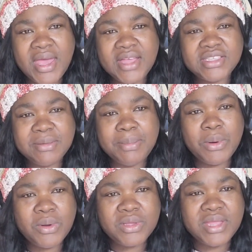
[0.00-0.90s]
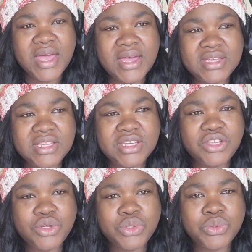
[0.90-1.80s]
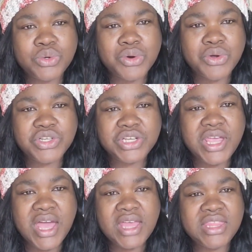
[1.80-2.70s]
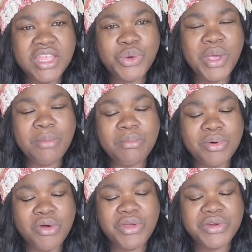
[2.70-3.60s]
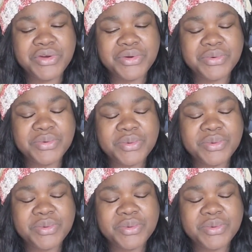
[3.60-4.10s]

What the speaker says: It's a book that you do crochet and then you embroider.